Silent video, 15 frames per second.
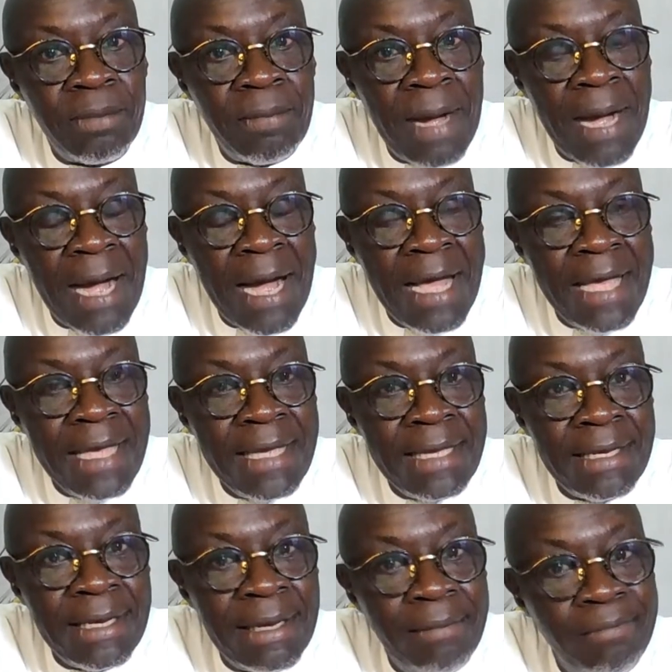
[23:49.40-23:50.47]

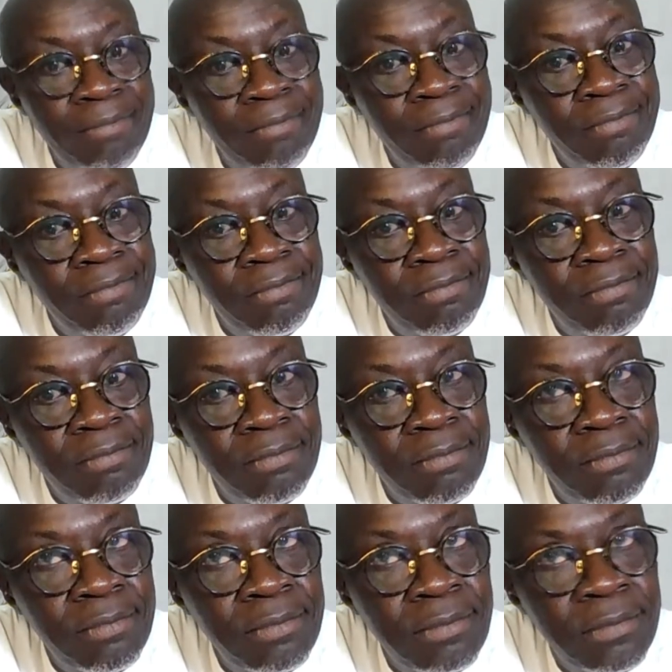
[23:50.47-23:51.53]
I
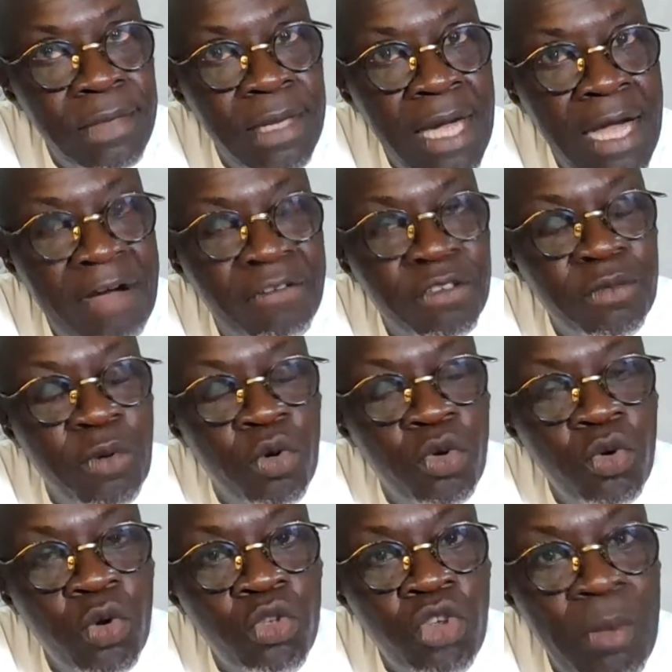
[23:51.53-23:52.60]
have
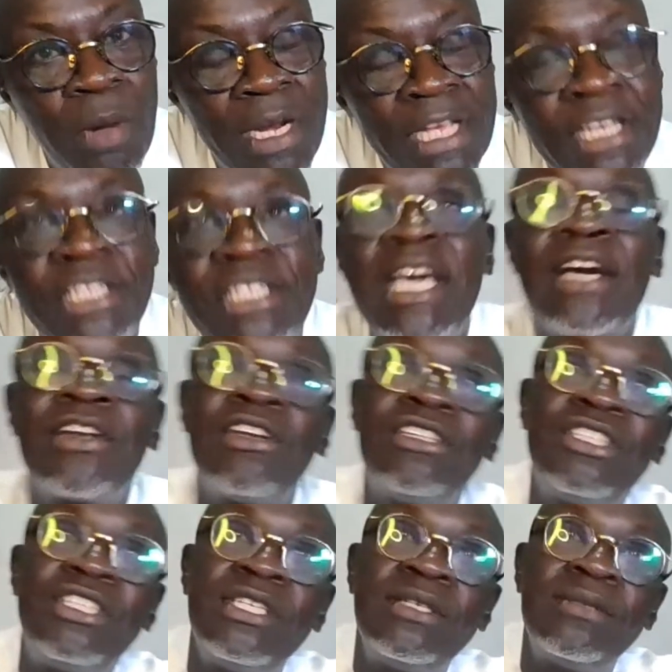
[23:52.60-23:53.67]
spoken also about
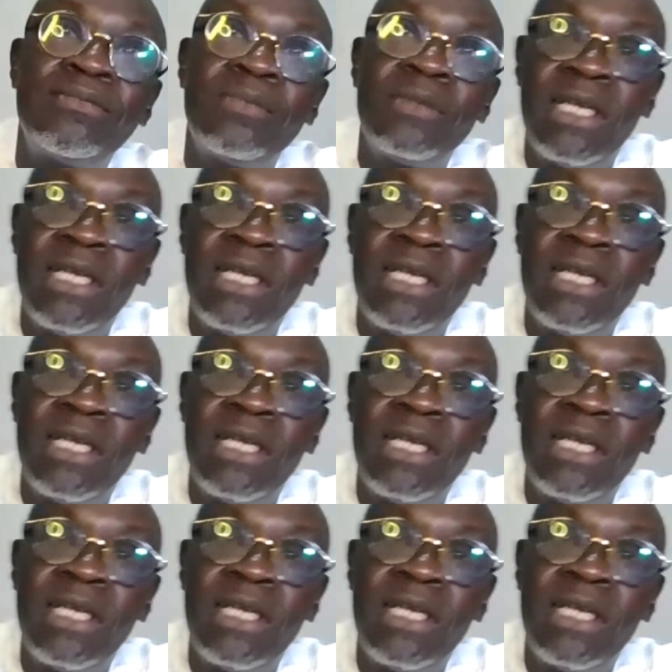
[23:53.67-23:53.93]
integrity.